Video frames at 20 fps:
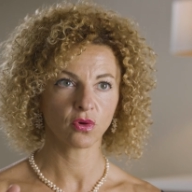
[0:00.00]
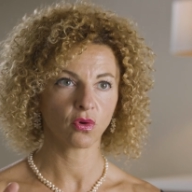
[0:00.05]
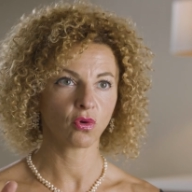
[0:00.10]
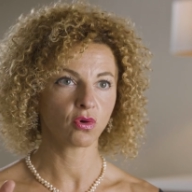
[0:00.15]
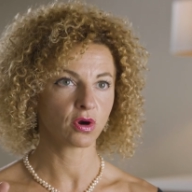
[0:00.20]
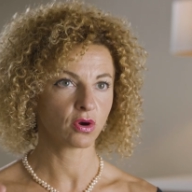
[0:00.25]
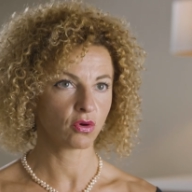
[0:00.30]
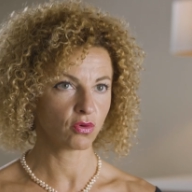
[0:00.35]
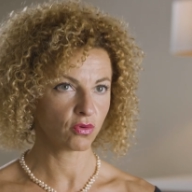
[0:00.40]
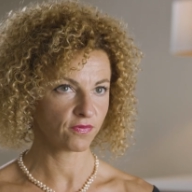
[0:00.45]

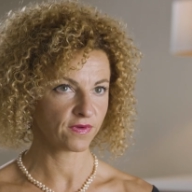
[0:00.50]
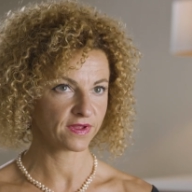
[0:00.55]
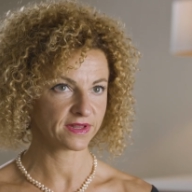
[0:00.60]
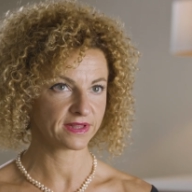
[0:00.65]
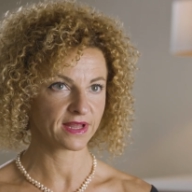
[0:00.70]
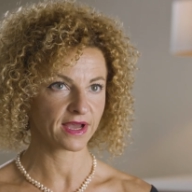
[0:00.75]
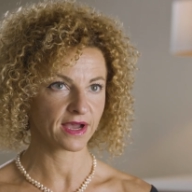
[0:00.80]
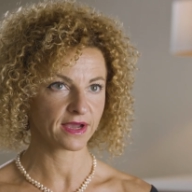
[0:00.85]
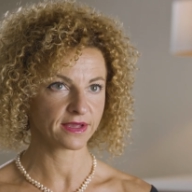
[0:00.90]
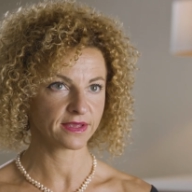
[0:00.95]
or a low
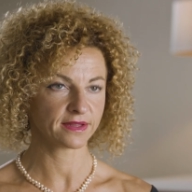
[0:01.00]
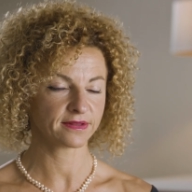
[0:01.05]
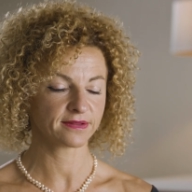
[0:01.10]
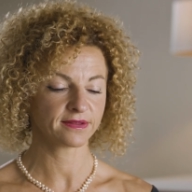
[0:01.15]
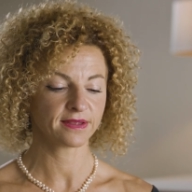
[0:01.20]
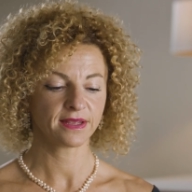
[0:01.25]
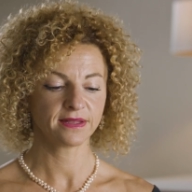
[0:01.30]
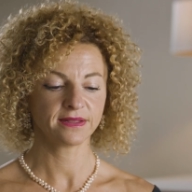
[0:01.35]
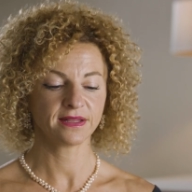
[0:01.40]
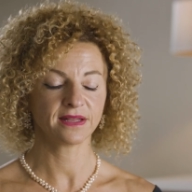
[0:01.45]
fat diet
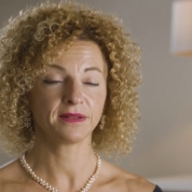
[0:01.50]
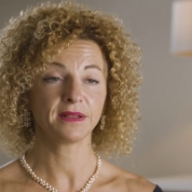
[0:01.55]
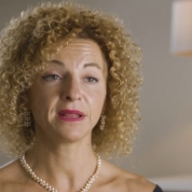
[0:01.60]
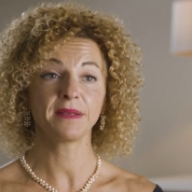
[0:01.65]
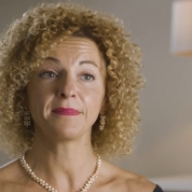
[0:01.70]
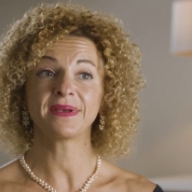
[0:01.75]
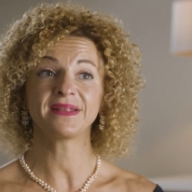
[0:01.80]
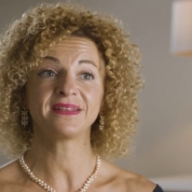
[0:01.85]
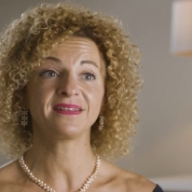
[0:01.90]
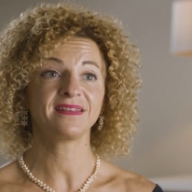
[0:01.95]
that
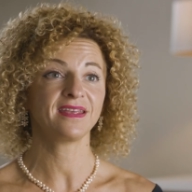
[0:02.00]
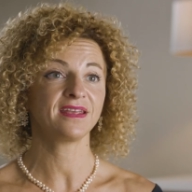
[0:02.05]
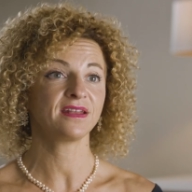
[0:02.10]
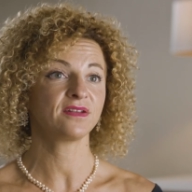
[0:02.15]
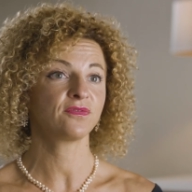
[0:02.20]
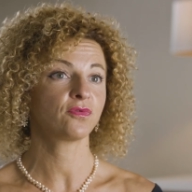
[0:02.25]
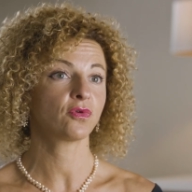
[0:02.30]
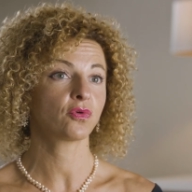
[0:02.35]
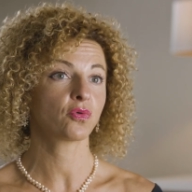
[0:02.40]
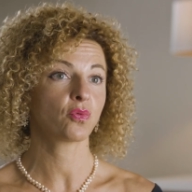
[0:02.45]
they
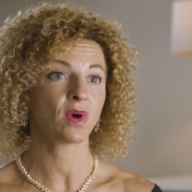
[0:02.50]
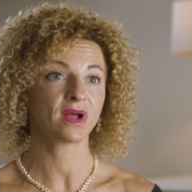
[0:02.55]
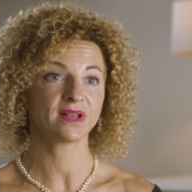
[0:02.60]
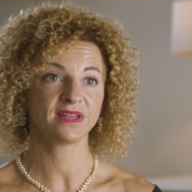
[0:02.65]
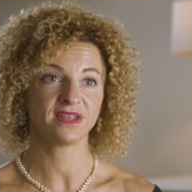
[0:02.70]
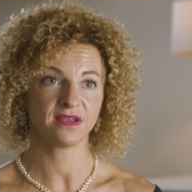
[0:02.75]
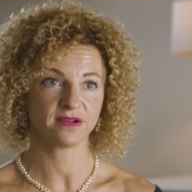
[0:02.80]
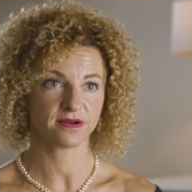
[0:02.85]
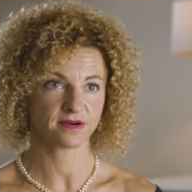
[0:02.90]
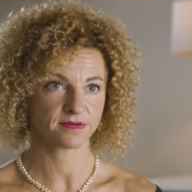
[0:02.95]
maintained for
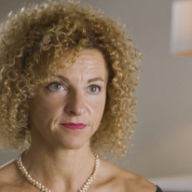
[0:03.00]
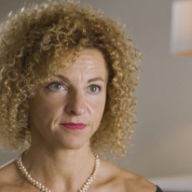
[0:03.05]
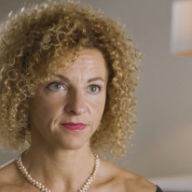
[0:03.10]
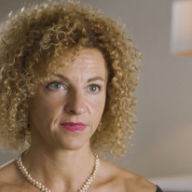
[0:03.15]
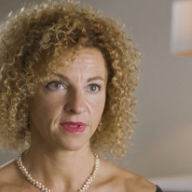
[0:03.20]
one year.